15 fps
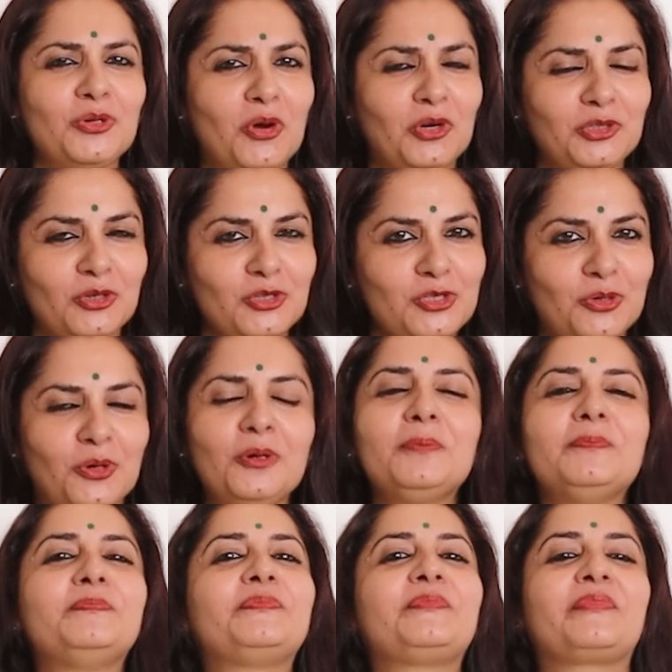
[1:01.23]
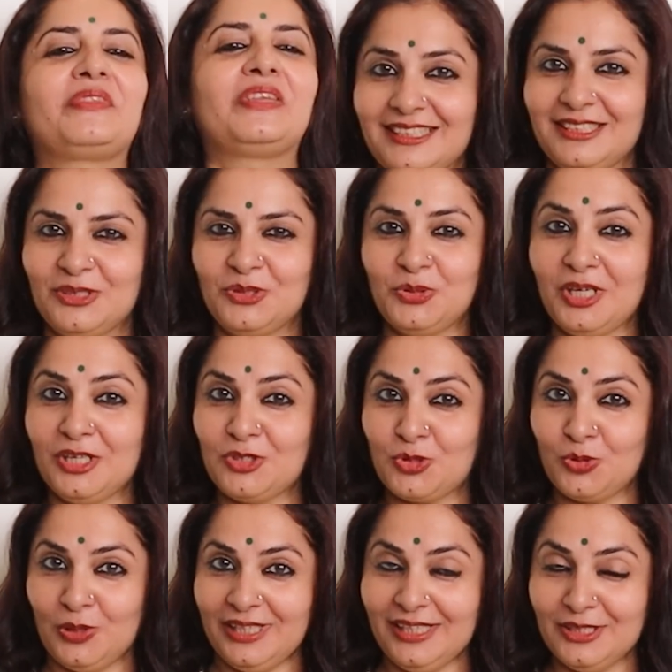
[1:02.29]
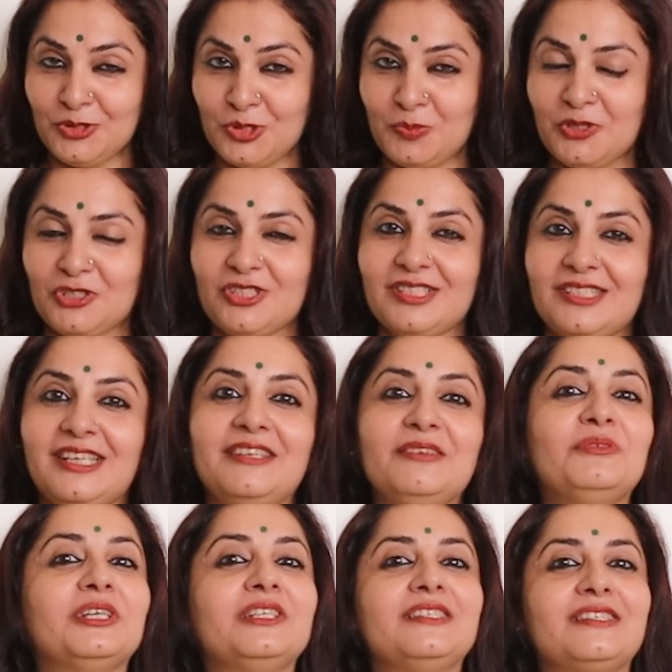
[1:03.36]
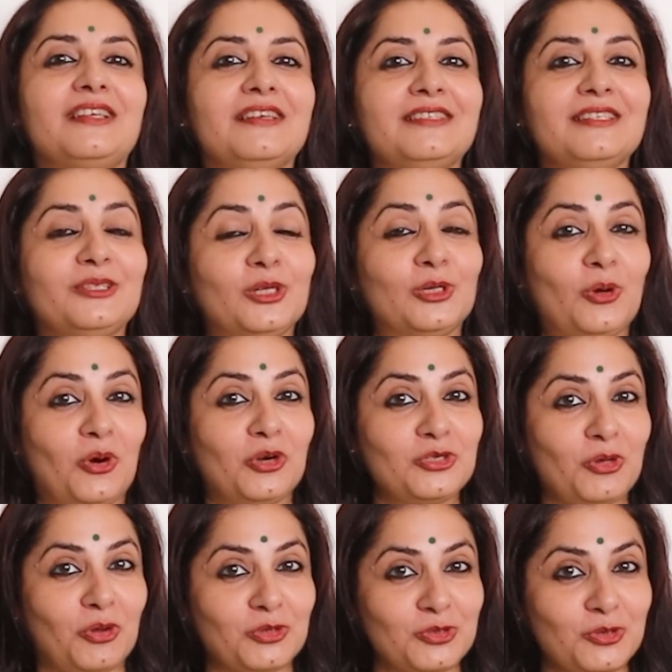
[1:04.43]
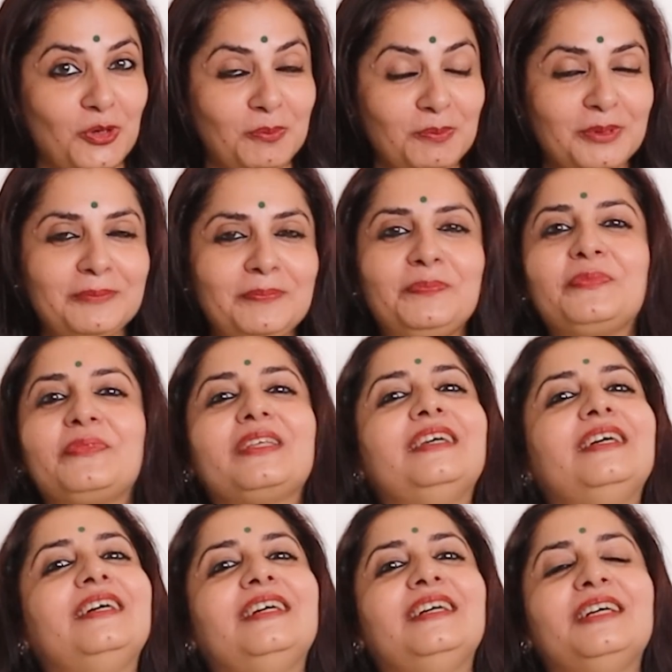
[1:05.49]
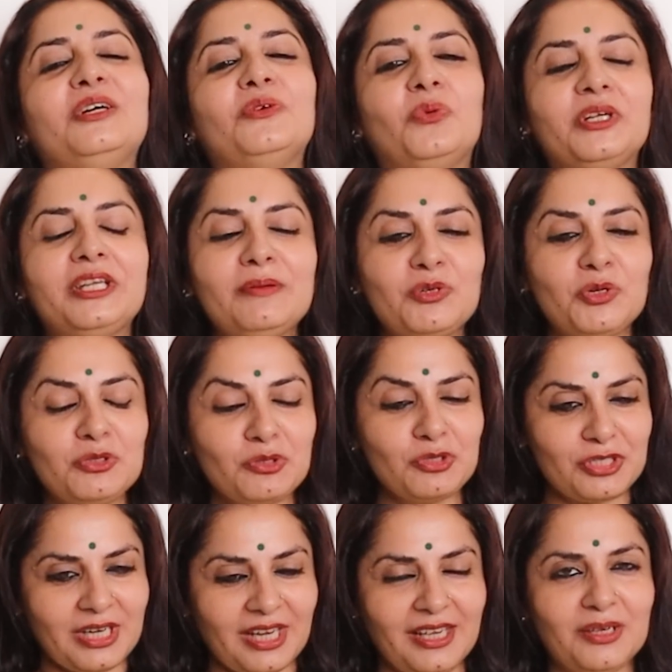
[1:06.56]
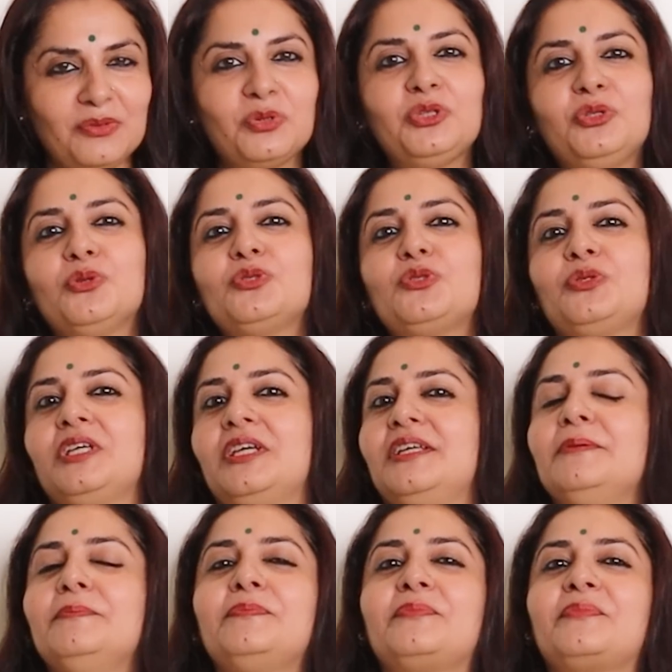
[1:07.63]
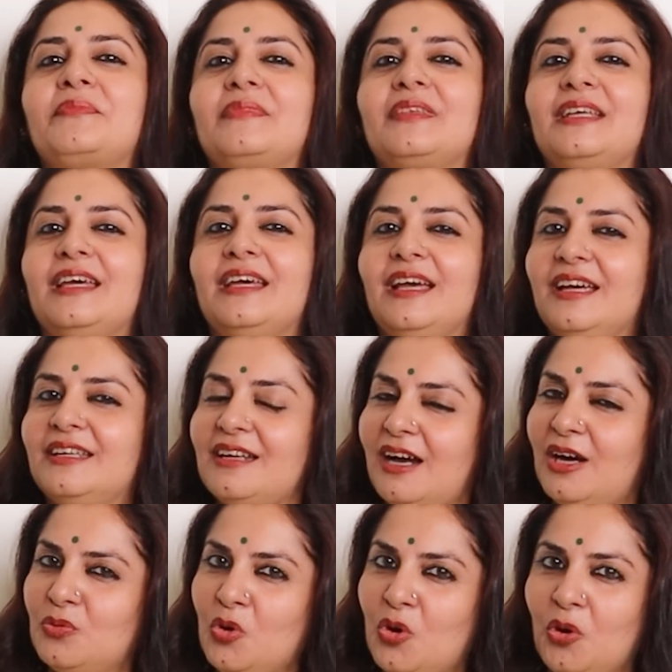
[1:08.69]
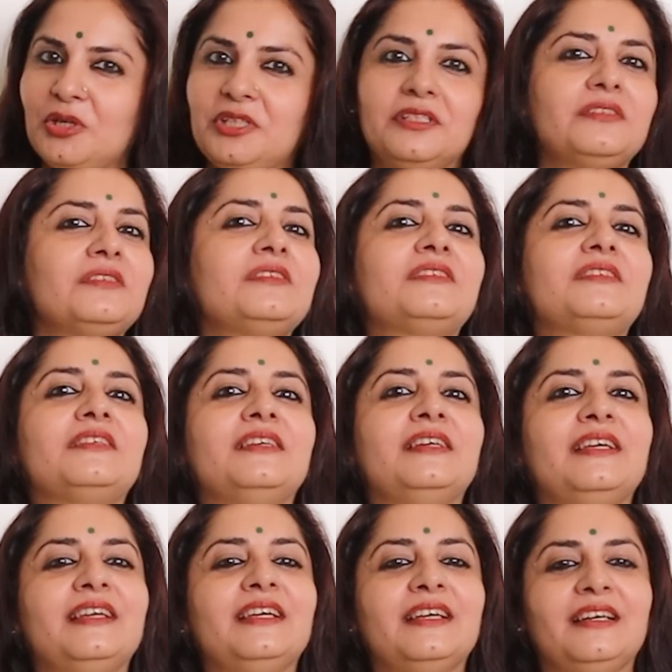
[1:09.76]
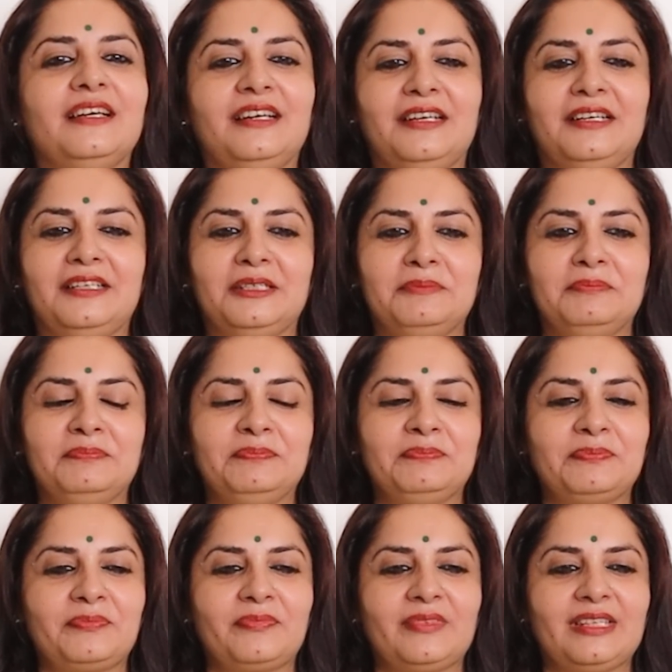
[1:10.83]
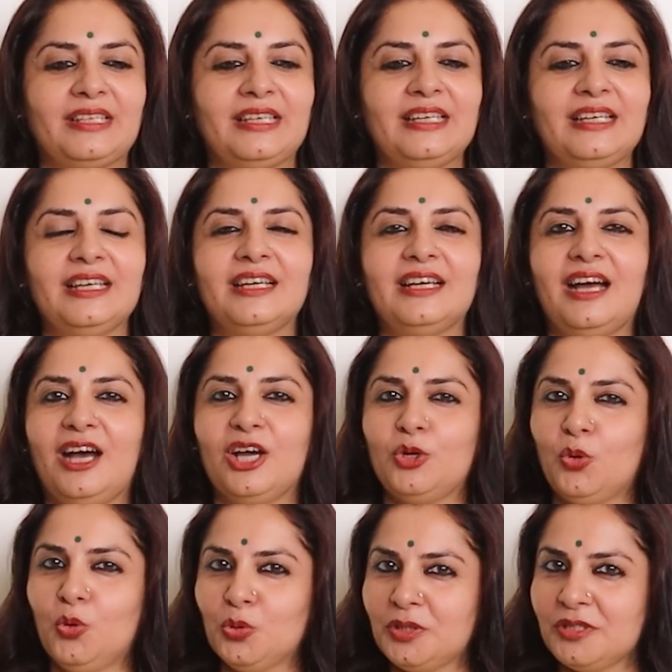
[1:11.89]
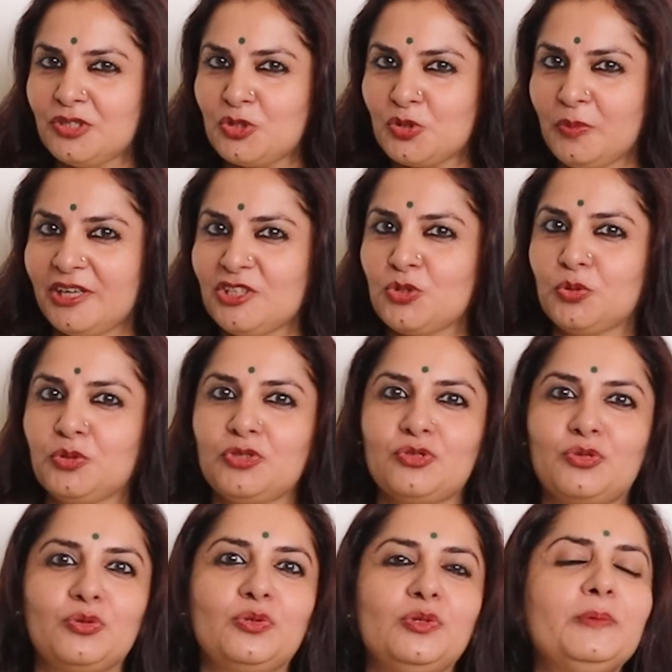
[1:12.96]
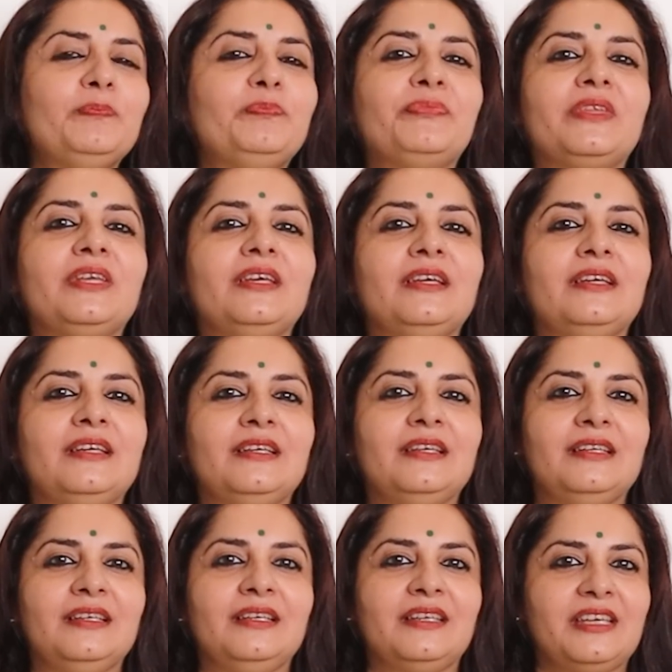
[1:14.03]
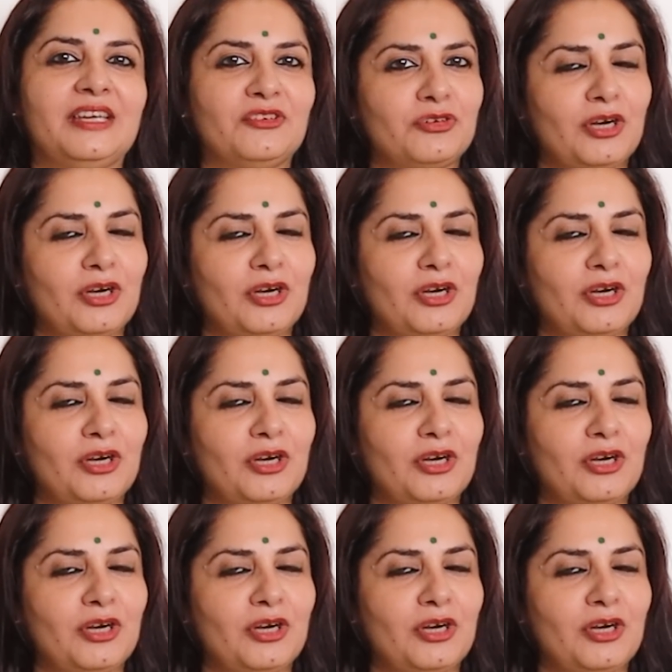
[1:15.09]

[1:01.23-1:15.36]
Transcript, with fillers: you on your show. Today is truly an auspicious day. We are discussing the Lord's horoscope. What I'm going to share with you today and our audience, uh, I owe this to my Jyotish Guru, K